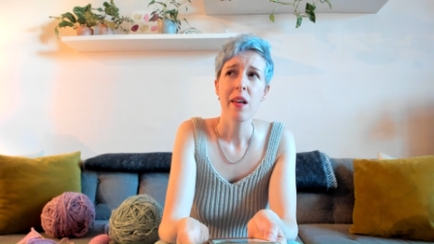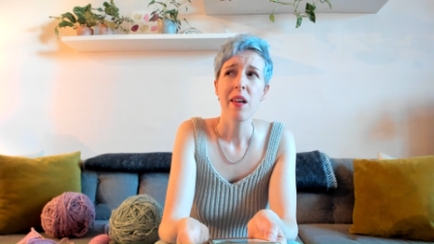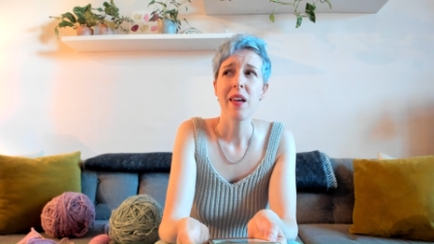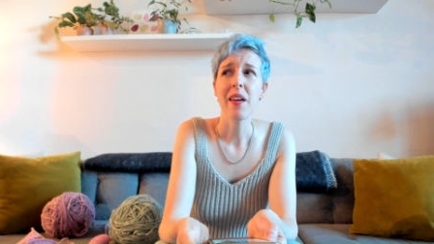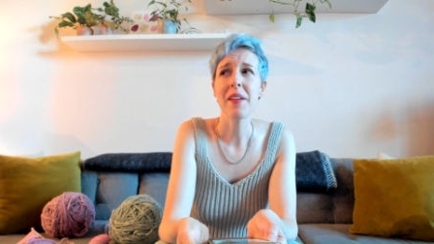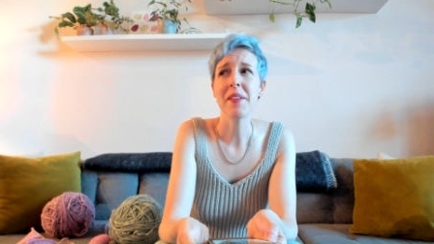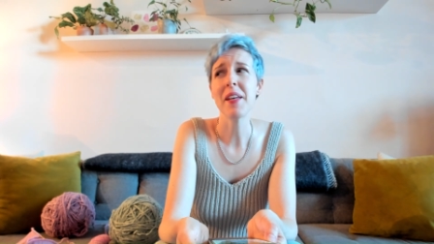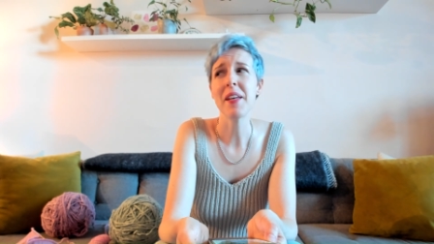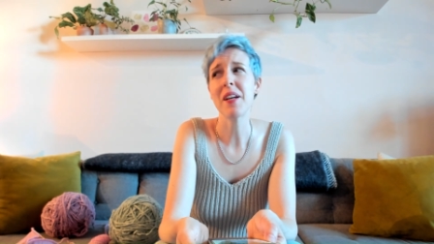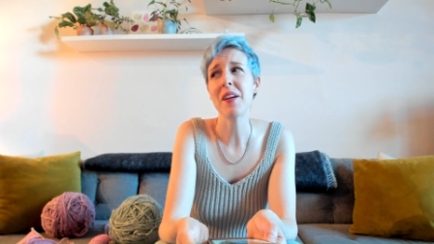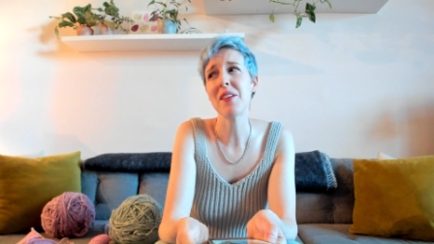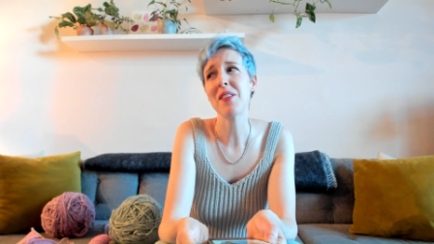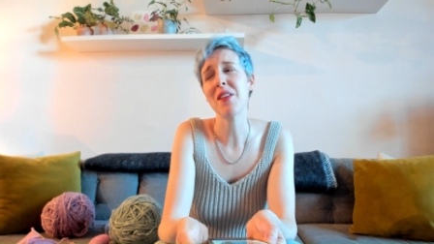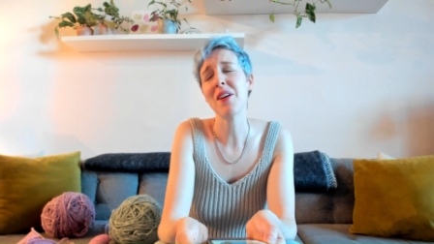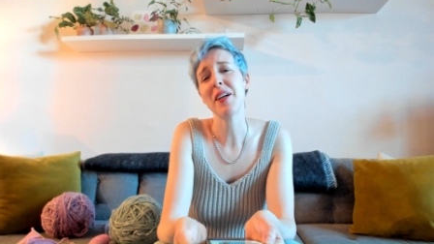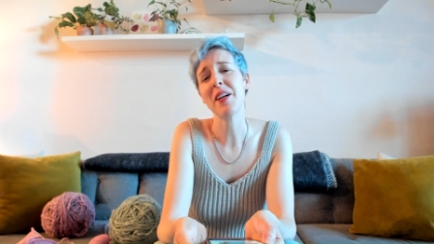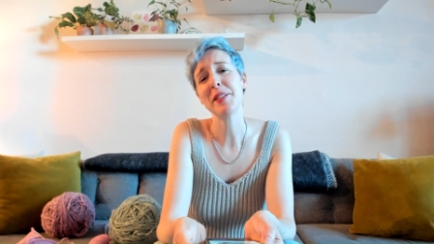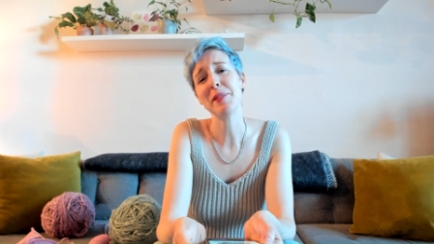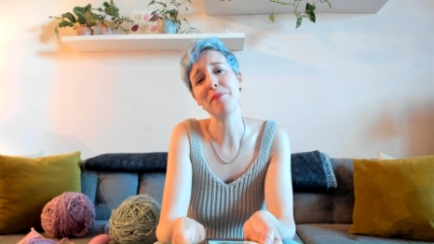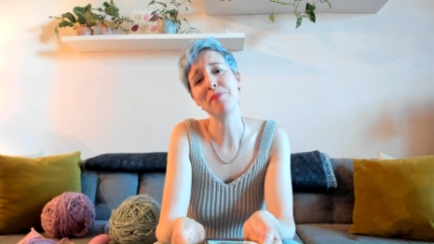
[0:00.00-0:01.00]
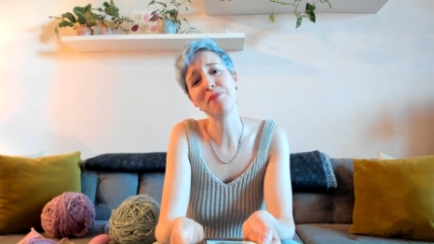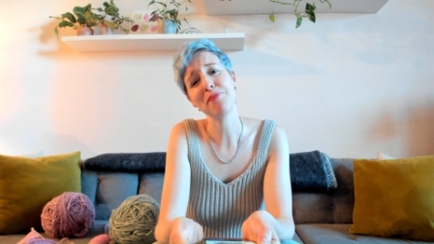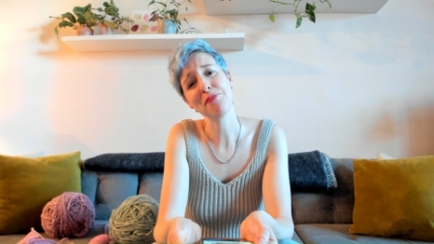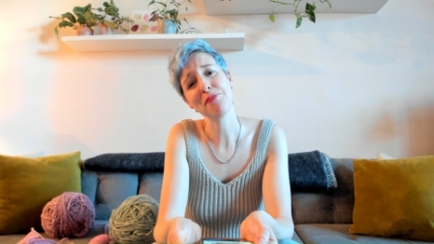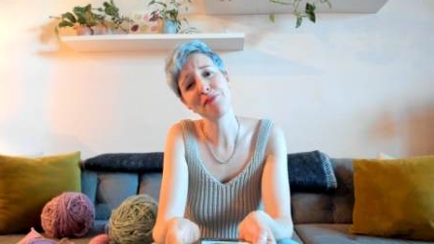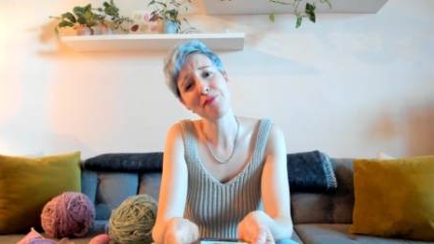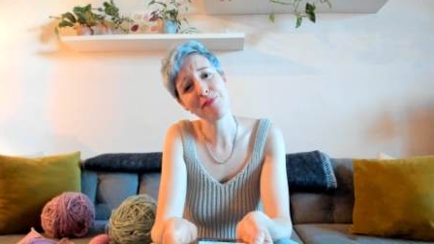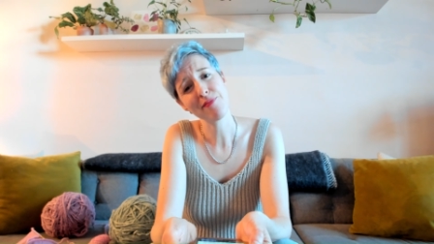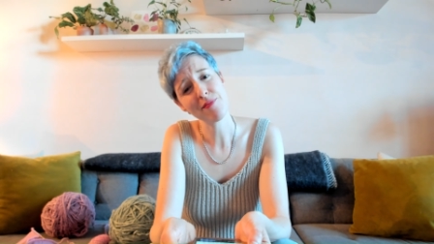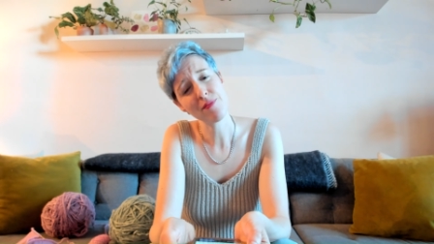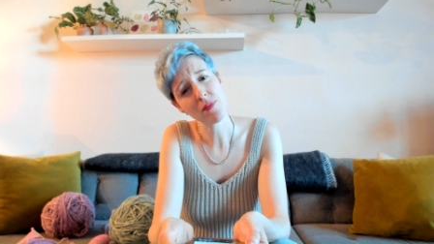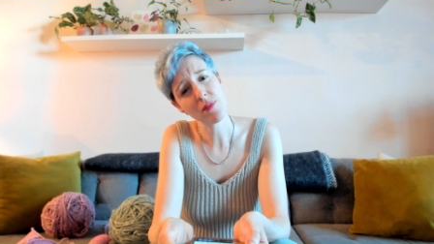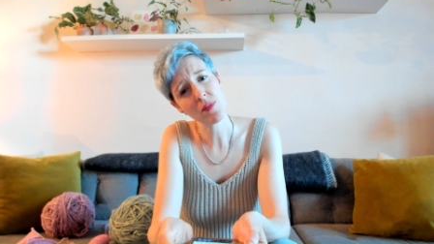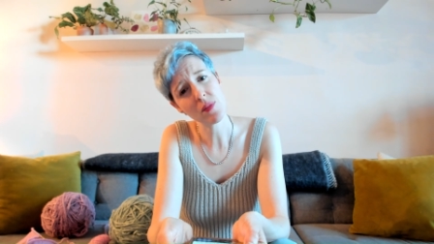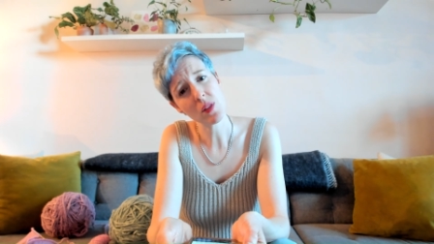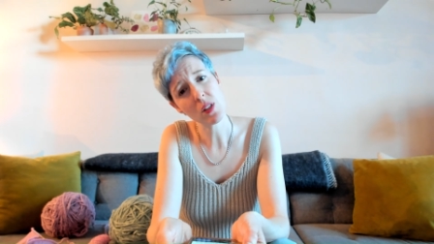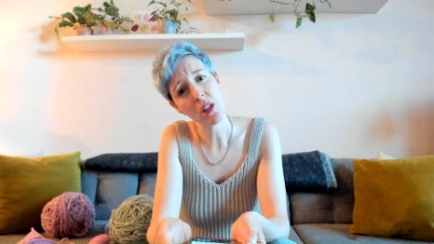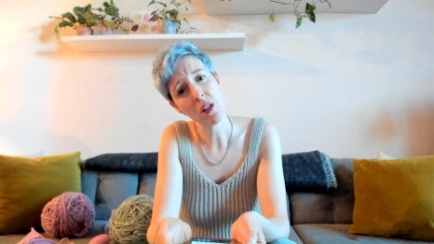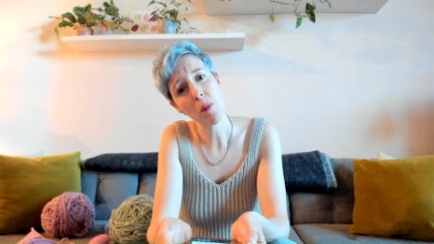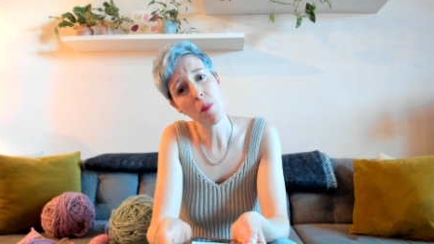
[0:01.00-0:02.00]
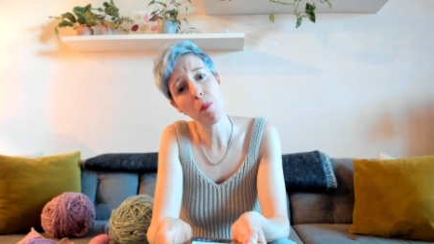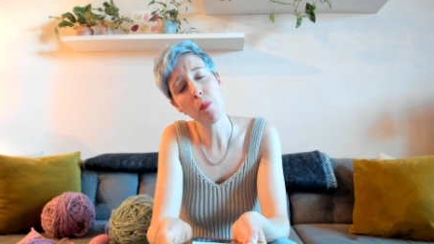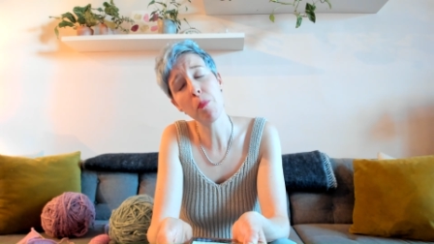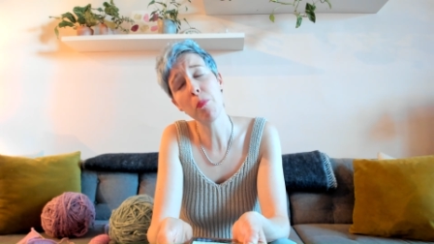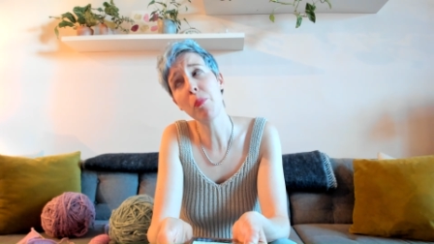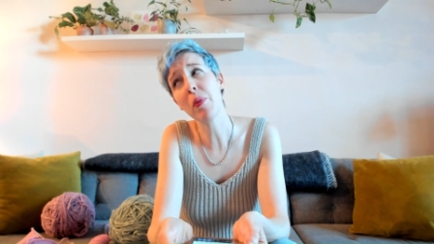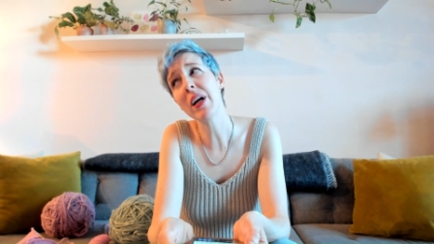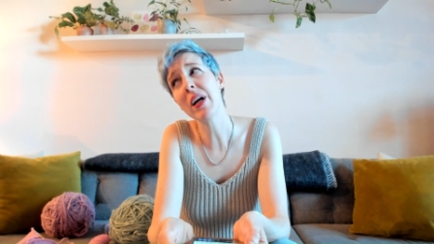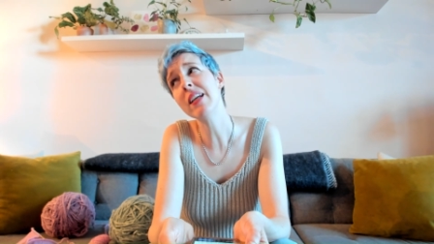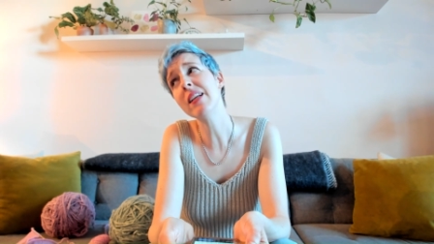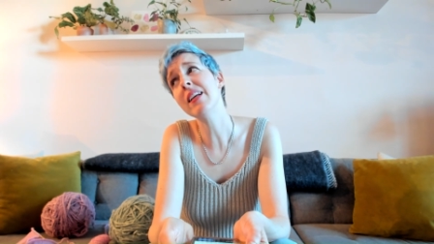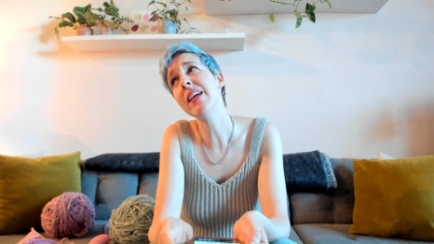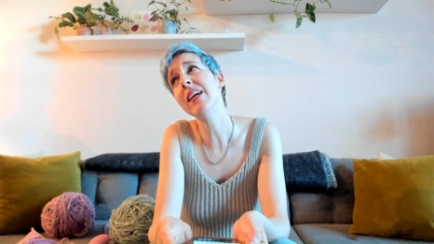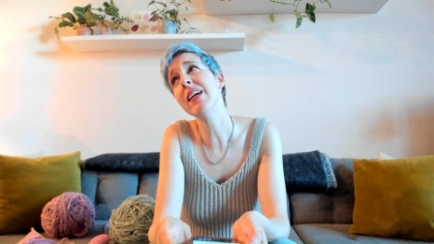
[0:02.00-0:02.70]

and then I thought, but